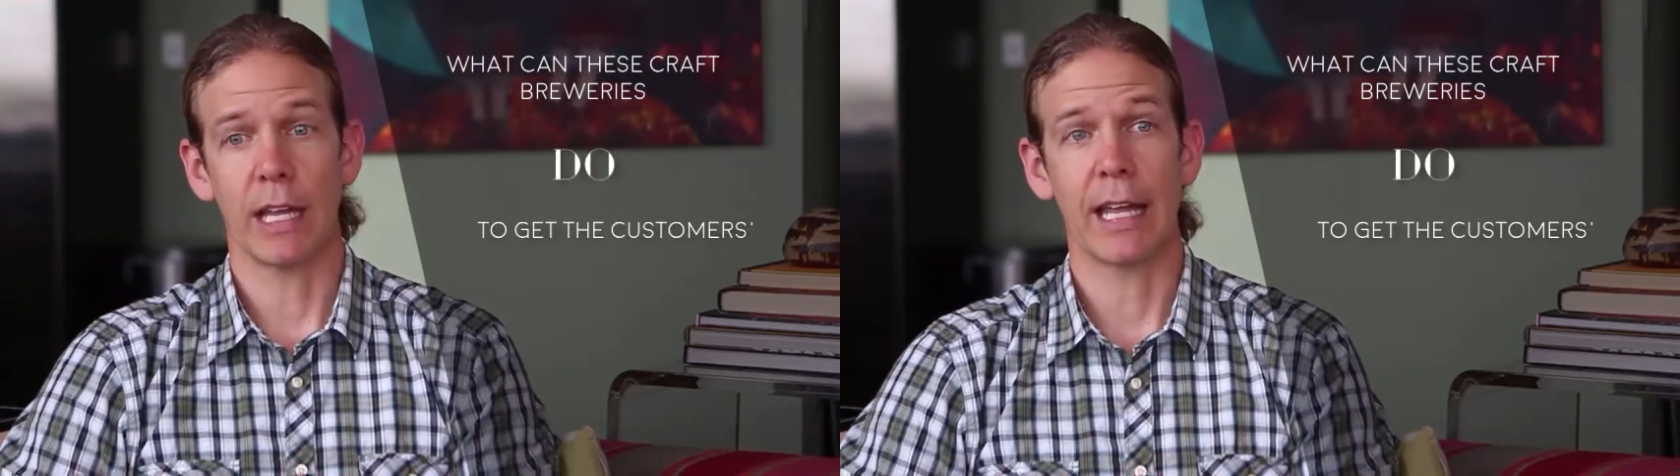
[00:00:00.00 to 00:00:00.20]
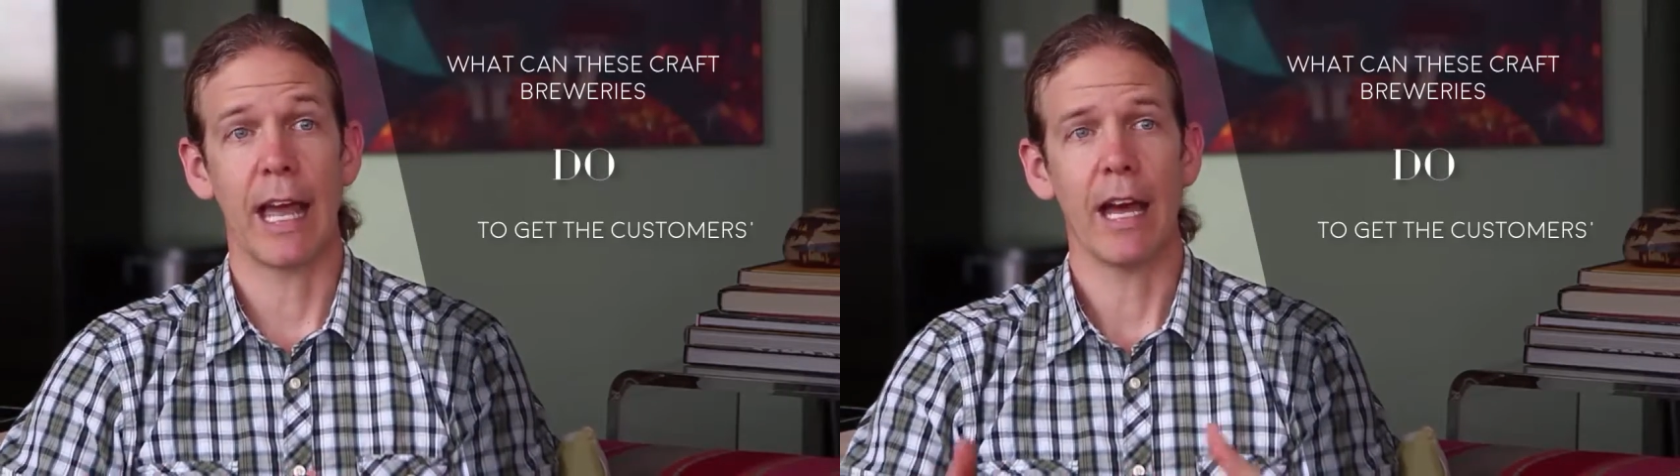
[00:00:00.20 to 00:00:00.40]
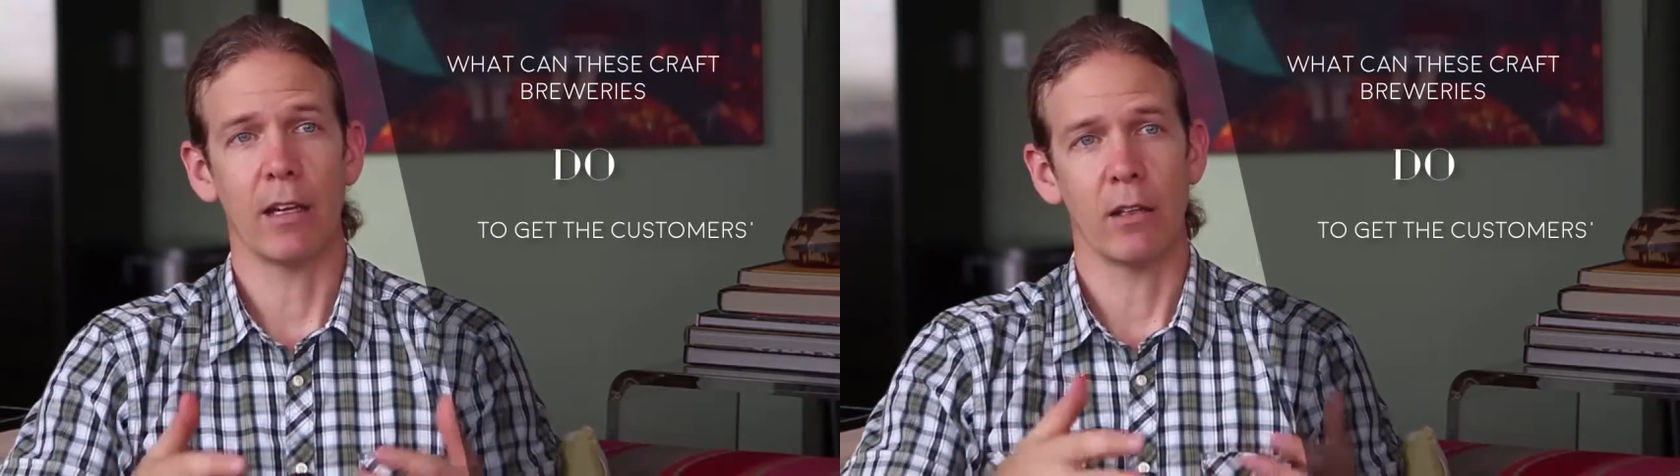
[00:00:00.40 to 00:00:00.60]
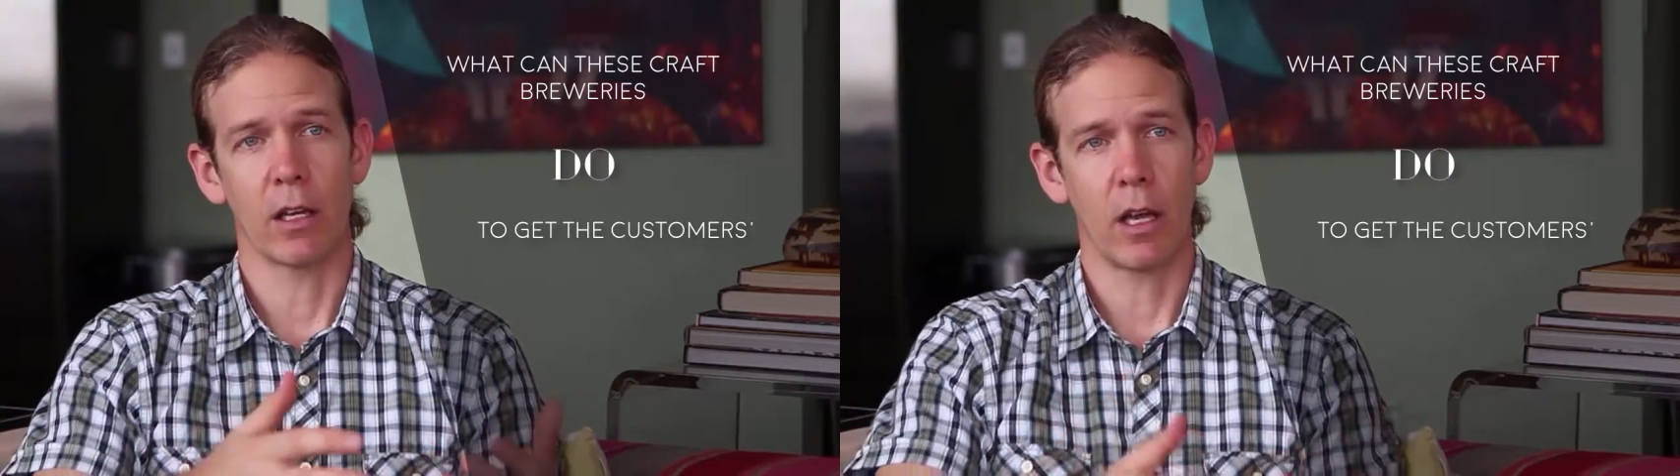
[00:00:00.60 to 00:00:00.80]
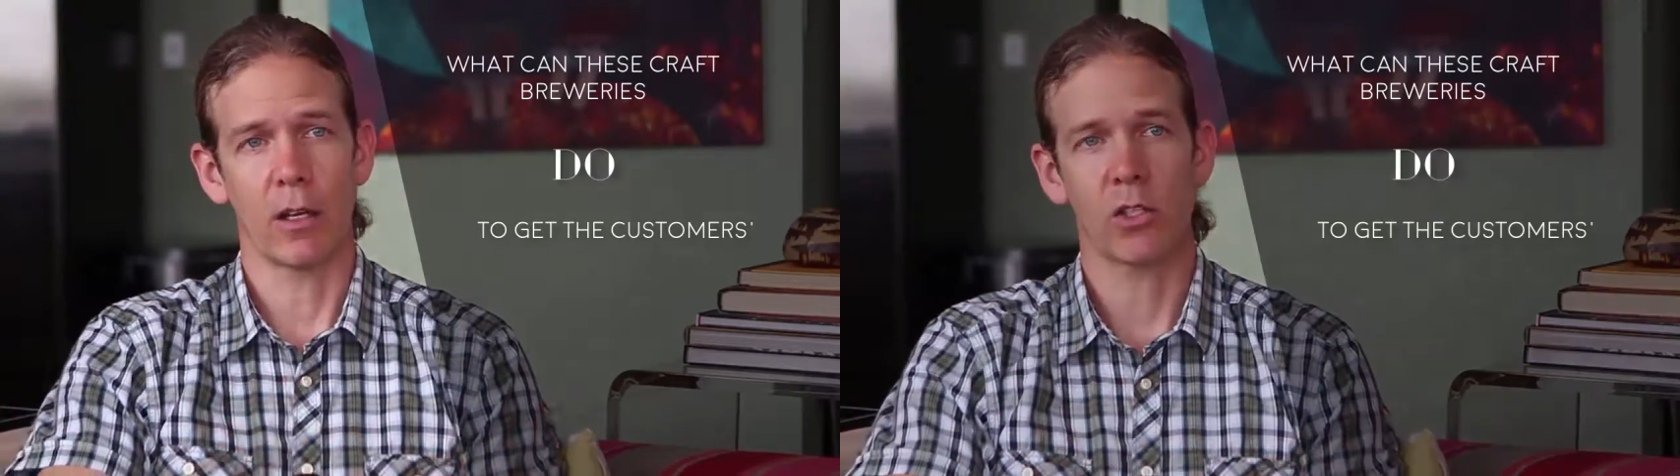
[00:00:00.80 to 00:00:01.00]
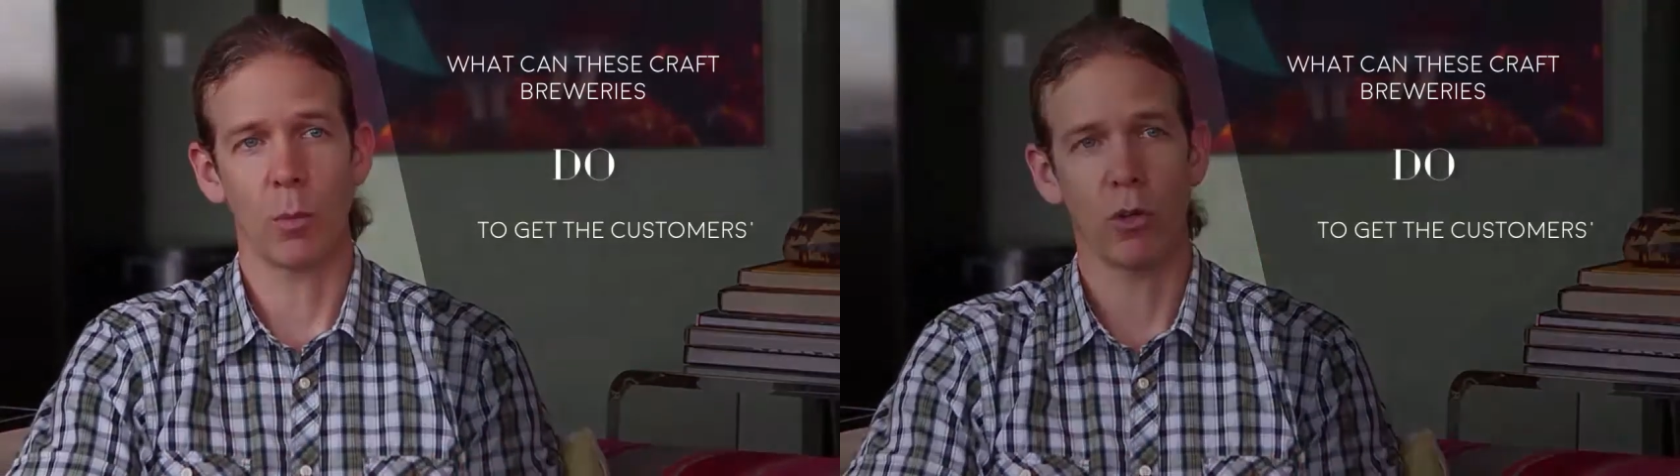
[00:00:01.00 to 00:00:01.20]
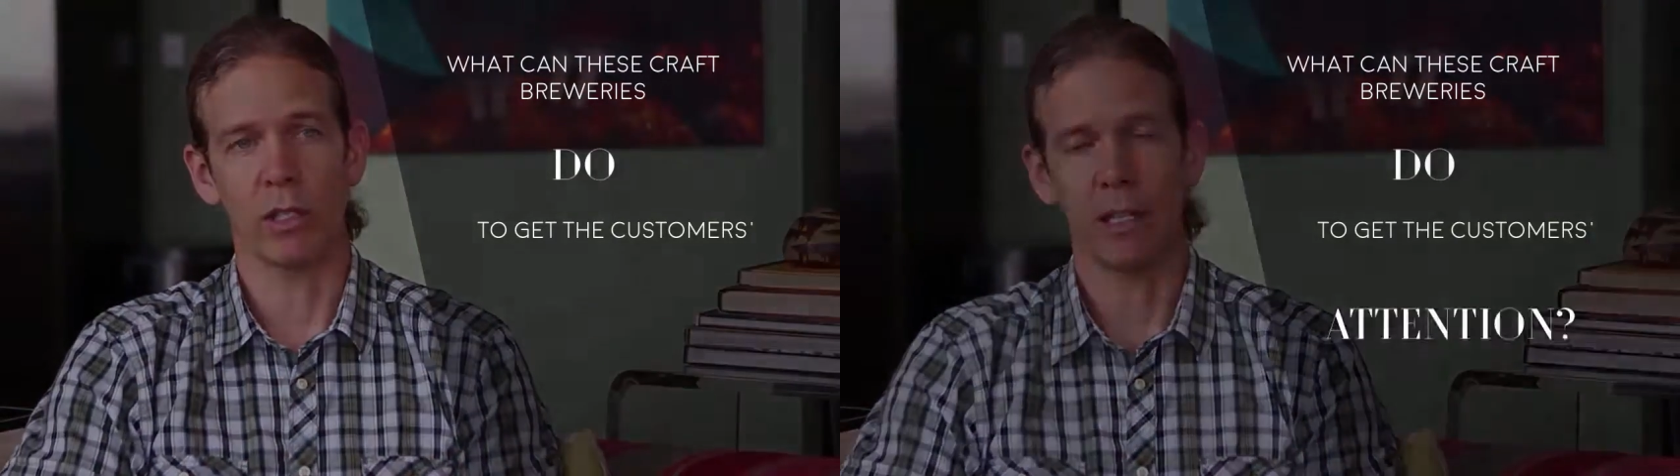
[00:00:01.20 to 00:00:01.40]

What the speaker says: to get the customer's